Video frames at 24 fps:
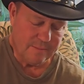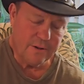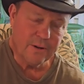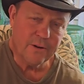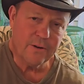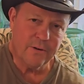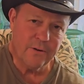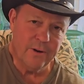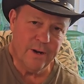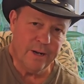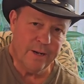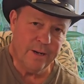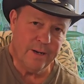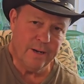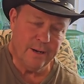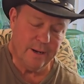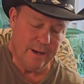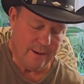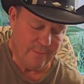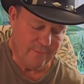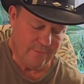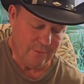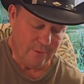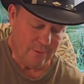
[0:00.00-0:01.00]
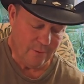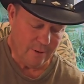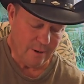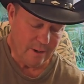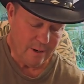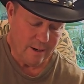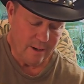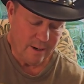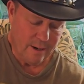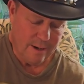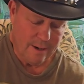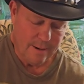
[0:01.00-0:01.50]
Ukrainian name for it.
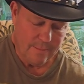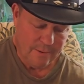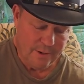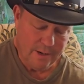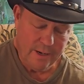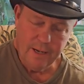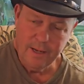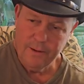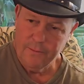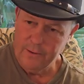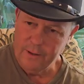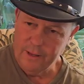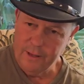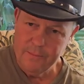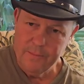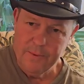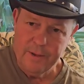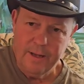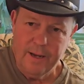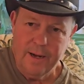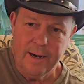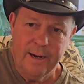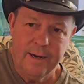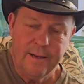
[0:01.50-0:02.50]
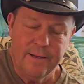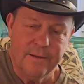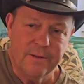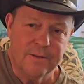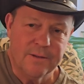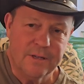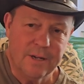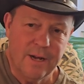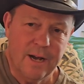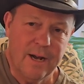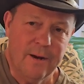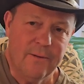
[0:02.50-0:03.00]
But anyway, they'd be high in
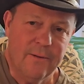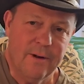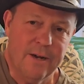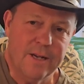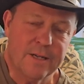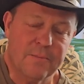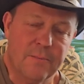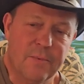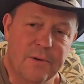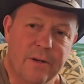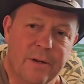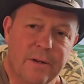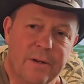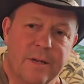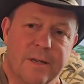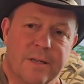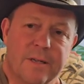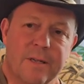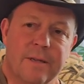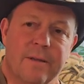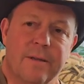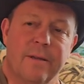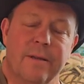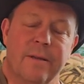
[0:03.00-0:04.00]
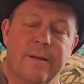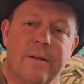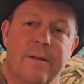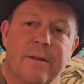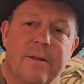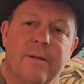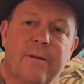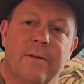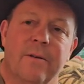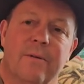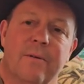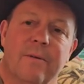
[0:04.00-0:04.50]
those high-rise buildings, and then the
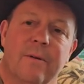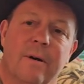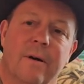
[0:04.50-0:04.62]
you,